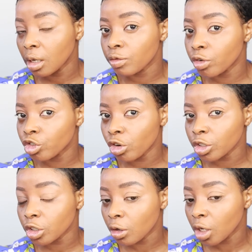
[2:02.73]
For
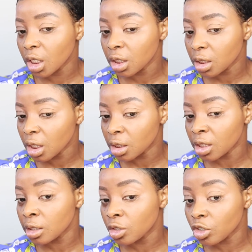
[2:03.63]
drugstore, this
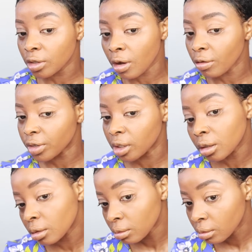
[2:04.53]
is just covered.
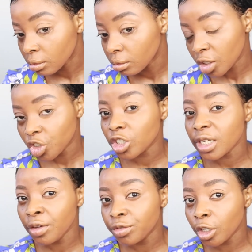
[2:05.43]
It just
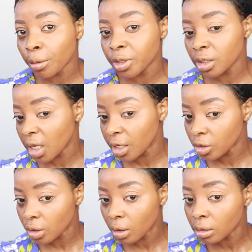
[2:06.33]
evened up the skin
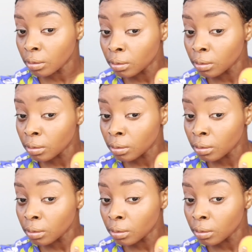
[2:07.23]
tone.